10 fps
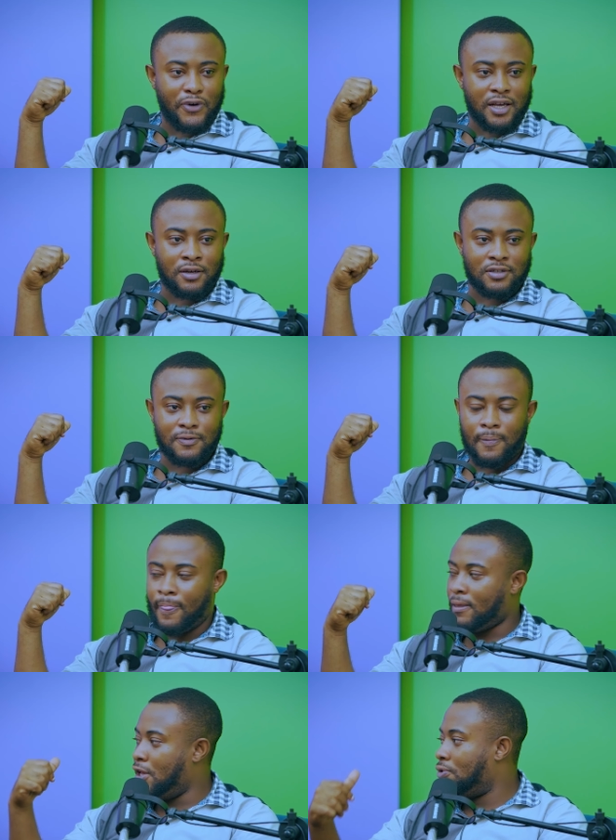finals.
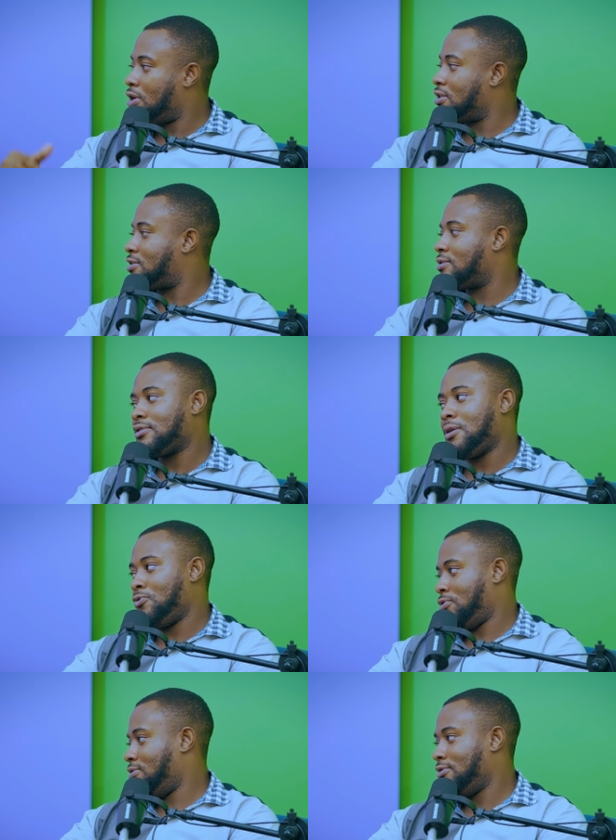Exactly. He was
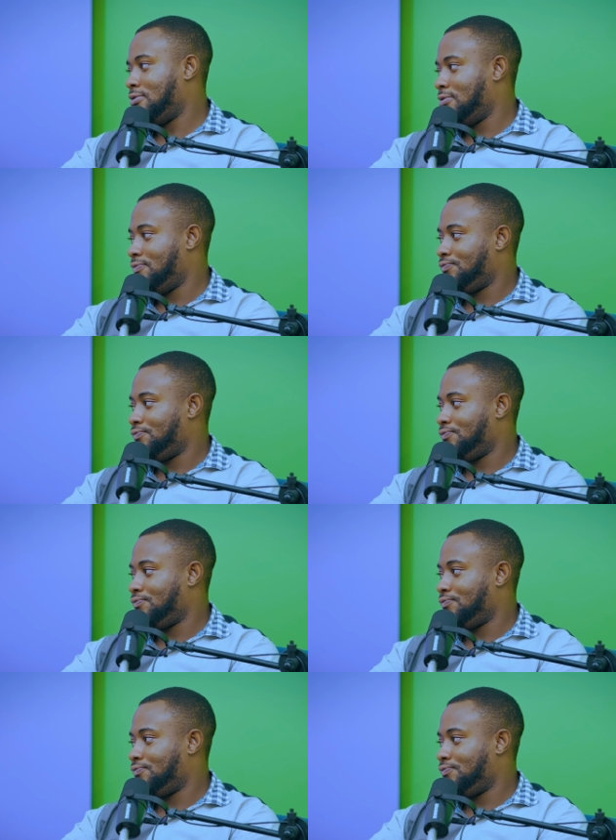come on. Nowhere to be